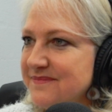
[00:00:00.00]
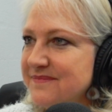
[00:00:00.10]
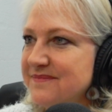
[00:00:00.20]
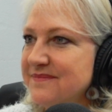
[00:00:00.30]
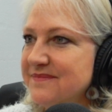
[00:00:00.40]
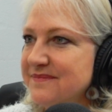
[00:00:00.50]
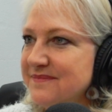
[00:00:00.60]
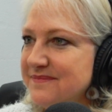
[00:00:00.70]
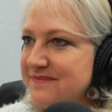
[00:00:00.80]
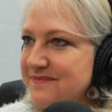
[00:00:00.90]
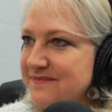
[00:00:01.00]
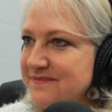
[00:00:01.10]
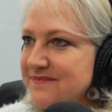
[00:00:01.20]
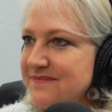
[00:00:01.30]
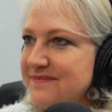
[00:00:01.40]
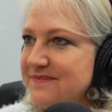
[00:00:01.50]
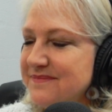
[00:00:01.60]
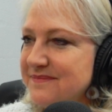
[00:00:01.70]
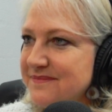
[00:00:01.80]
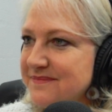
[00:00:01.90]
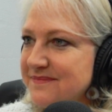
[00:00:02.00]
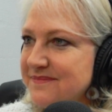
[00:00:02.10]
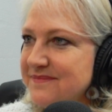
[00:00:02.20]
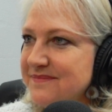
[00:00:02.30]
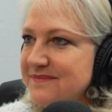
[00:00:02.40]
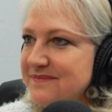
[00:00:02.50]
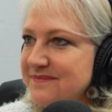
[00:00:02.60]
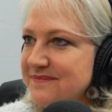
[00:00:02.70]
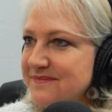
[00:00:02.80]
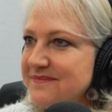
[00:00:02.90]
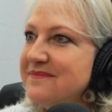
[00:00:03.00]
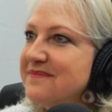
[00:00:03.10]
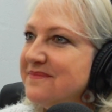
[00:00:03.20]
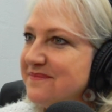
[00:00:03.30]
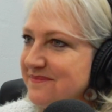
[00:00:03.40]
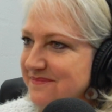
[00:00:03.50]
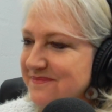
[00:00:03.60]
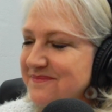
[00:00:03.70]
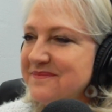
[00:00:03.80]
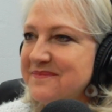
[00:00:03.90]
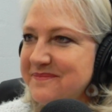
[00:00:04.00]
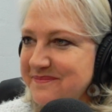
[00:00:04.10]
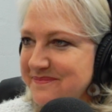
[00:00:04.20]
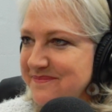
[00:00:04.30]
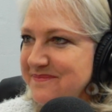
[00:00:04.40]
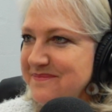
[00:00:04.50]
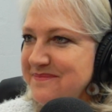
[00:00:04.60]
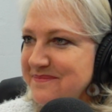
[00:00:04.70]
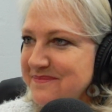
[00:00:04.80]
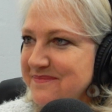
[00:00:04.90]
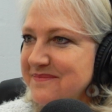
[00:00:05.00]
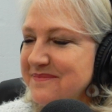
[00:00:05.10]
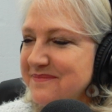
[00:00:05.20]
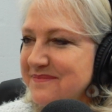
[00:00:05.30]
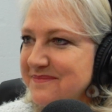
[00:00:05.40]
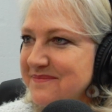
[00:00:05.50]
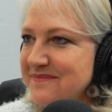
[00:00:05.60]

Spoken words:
(silent)